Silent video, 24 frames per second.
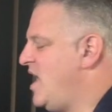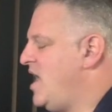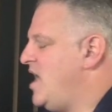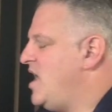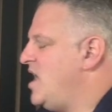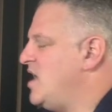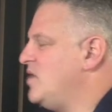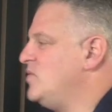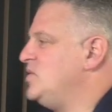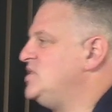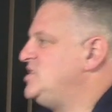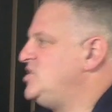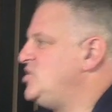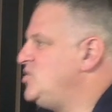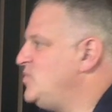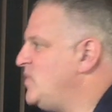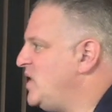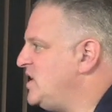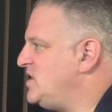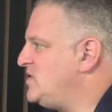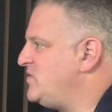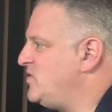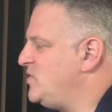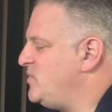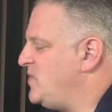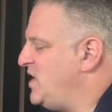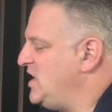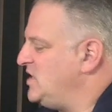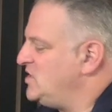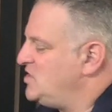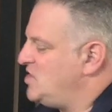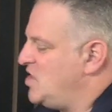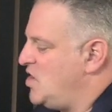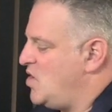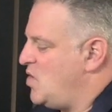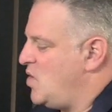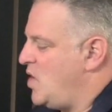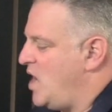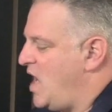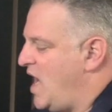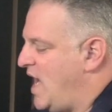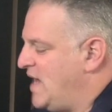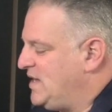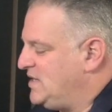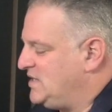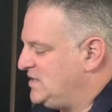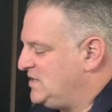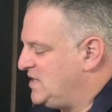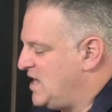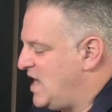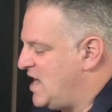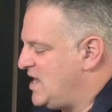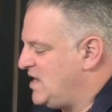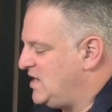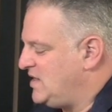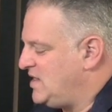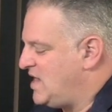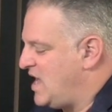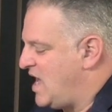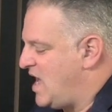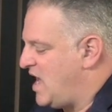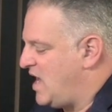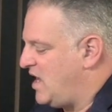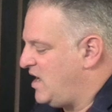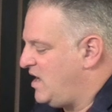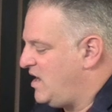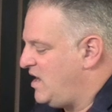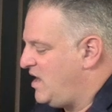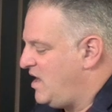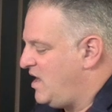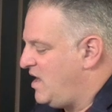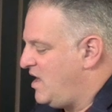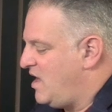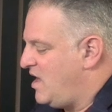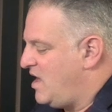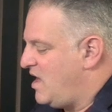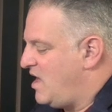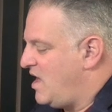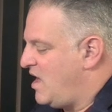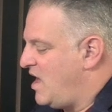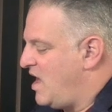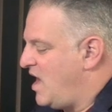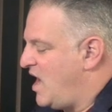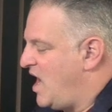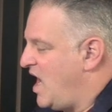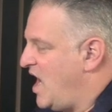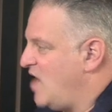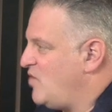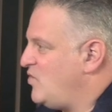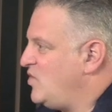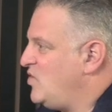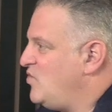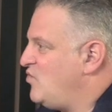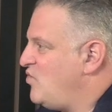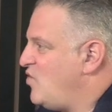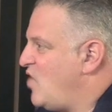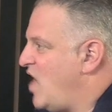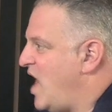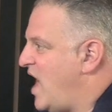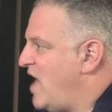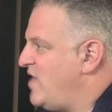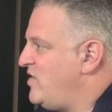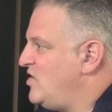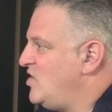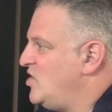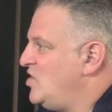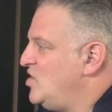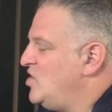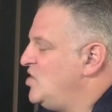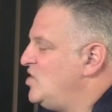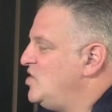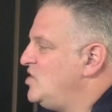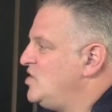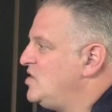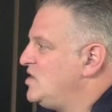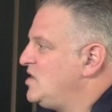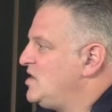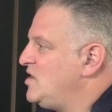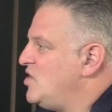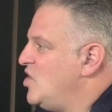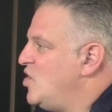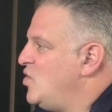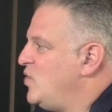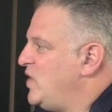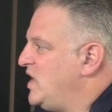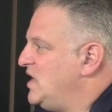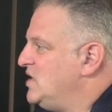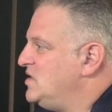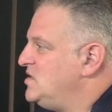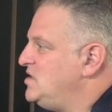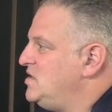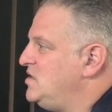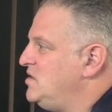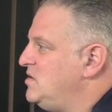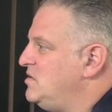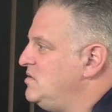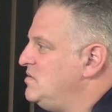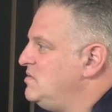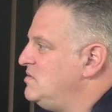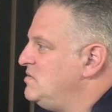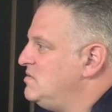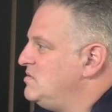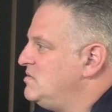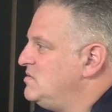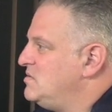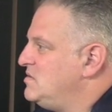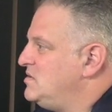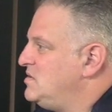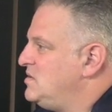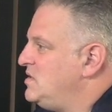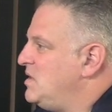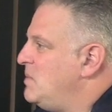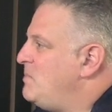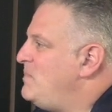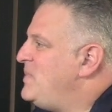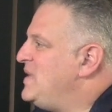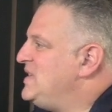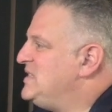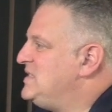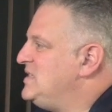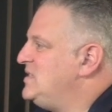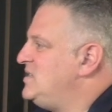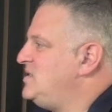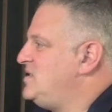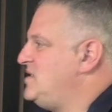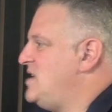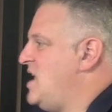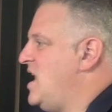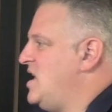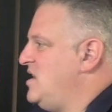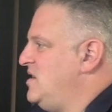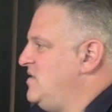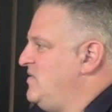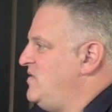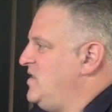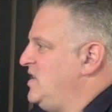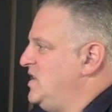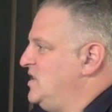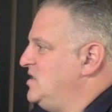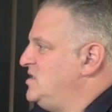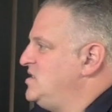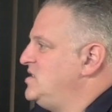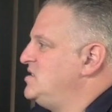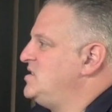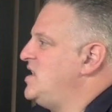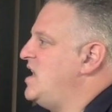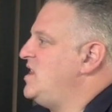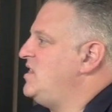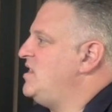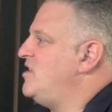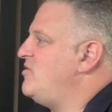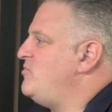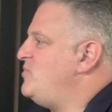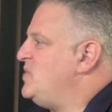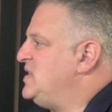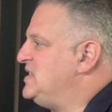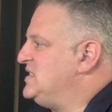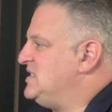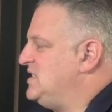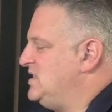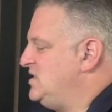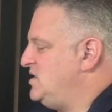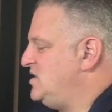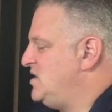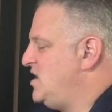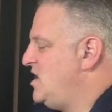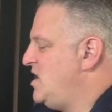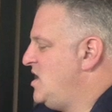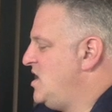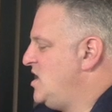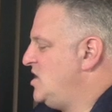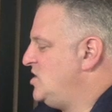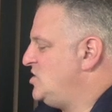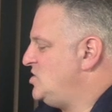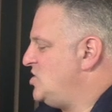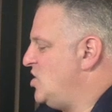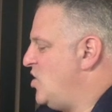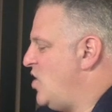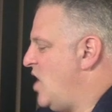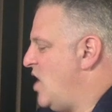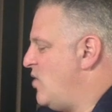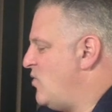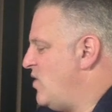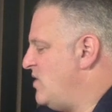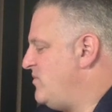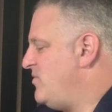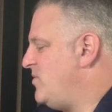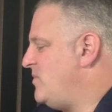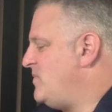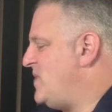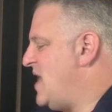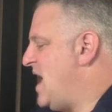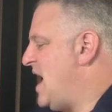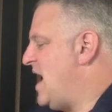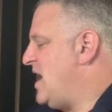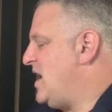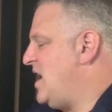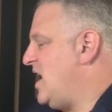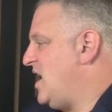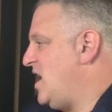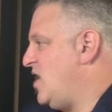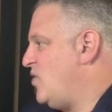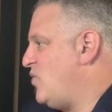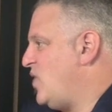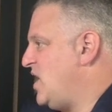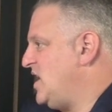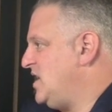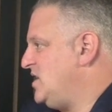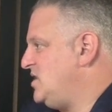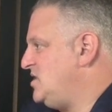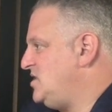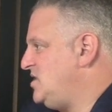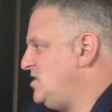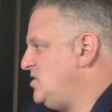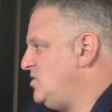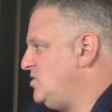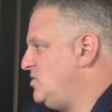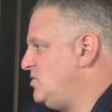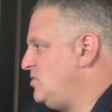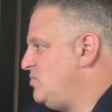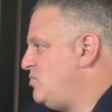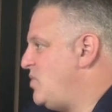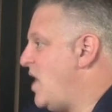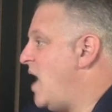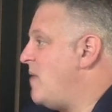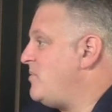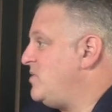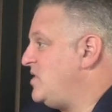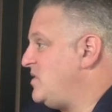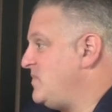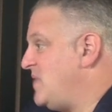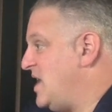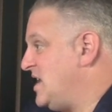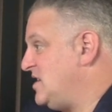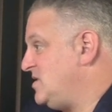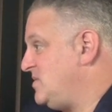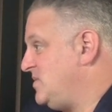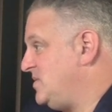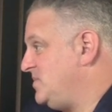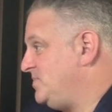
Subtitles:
It was too much for me. So I decided that I would rather go into the business end of things because I love business. So I went from that and I went into property management.